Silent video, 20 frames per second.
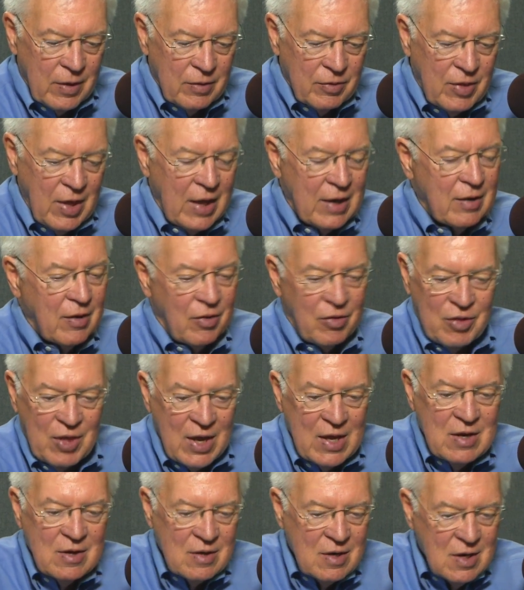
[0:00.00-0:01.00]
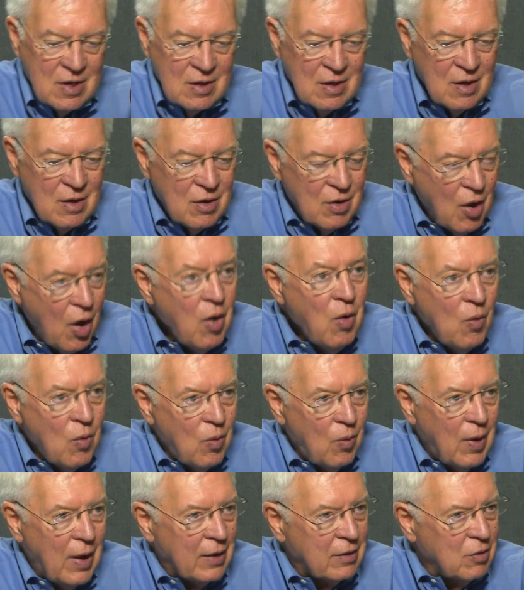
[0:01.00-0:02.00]
that they didn't
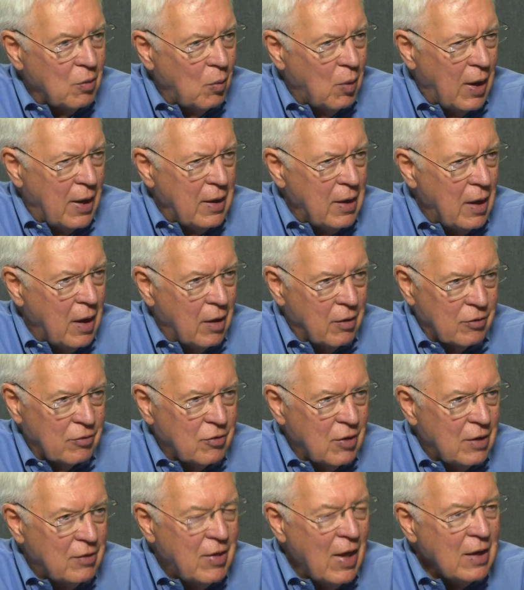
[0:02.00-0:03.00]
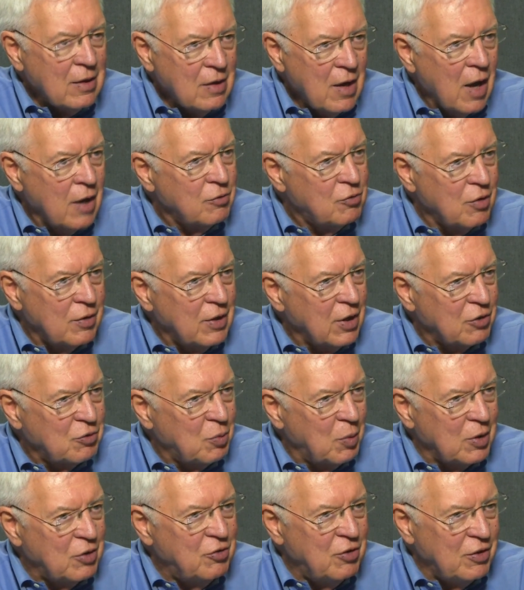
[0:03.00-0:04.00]
know at the White House. That contradicts
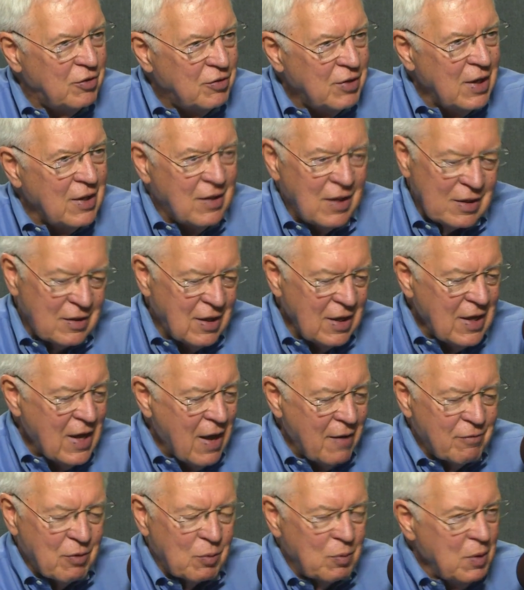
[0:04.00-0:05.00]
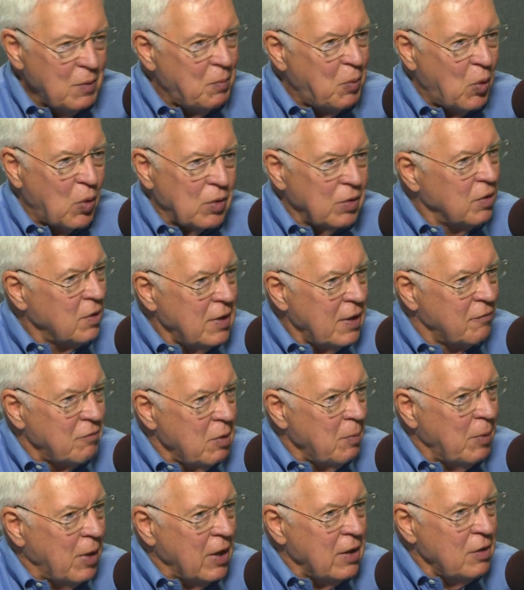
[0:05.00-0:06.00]
what she said, that they have a report on
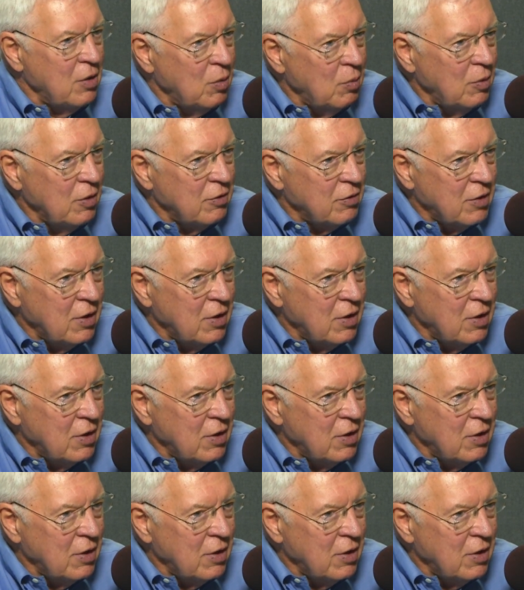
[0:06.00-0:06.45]
everybody who was